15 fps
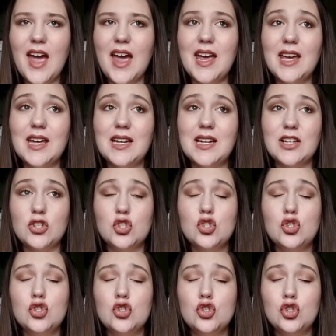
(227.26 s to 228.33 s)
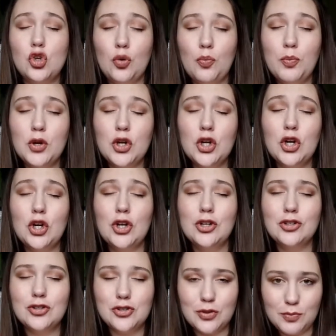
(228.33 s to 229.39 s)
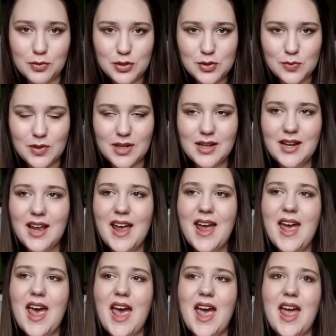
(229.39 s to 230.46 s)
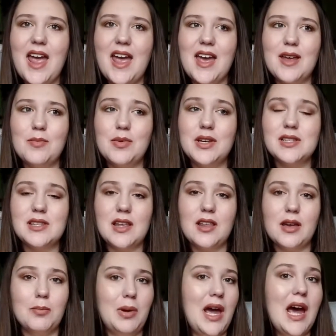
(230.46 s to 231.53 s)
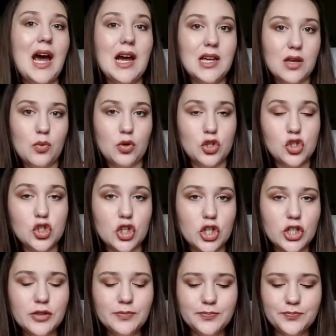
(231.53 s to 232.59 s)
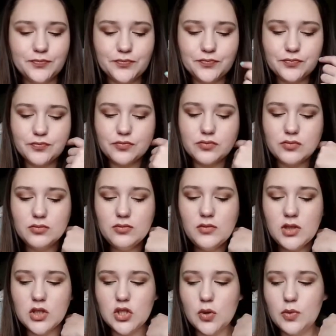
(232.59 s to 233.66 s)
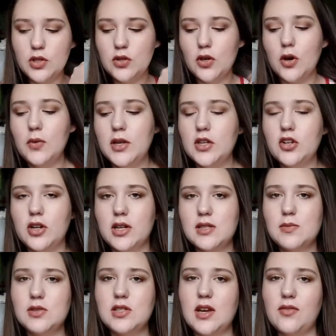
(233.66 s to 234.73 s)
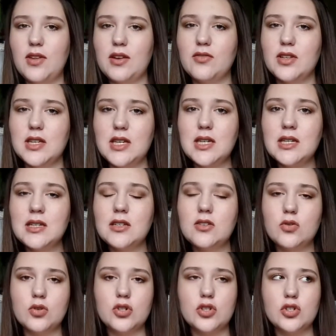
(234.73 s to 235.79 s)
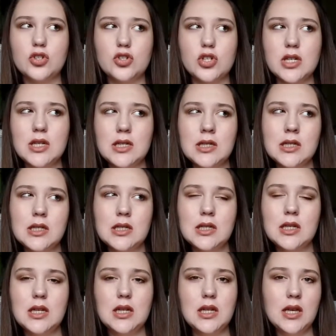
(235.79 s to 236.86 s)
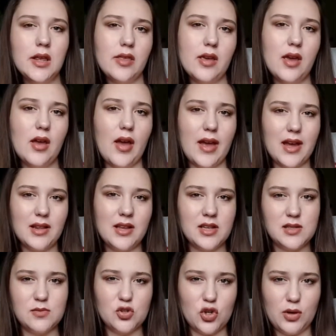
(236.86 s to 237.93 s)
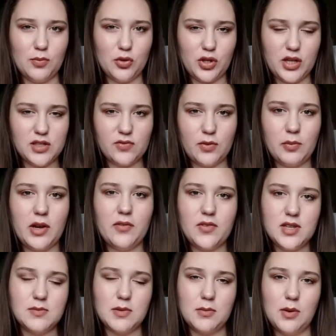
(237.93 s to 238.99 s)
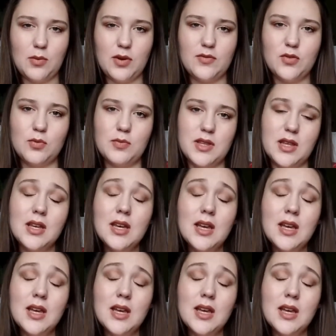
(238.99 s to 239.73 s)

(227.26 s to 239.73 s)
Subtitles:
and it's super sweet, and because they like pack it with sugar, so when you go in, you're not supposed to have like really eaten or drinking anything. I had like some scrambled eggs for breakfast. My midwife told me